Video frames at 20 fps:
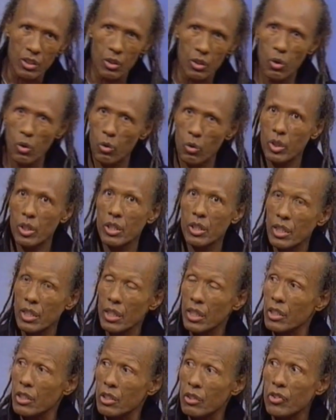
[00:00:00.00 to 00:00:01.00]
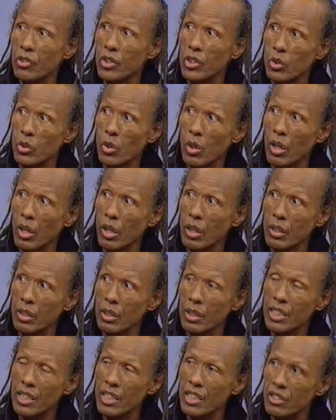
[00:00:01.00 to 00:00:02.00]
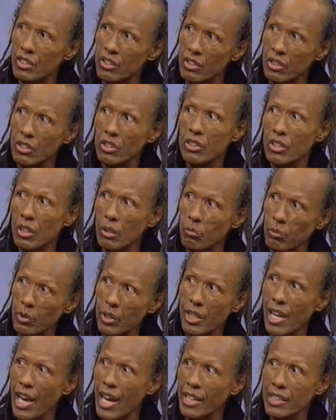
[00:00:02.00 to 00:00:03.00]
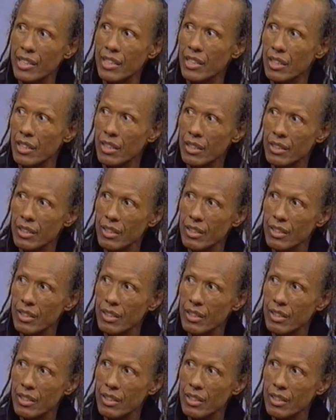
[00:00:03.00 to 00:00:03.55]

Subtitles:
only the individual healing system can heal.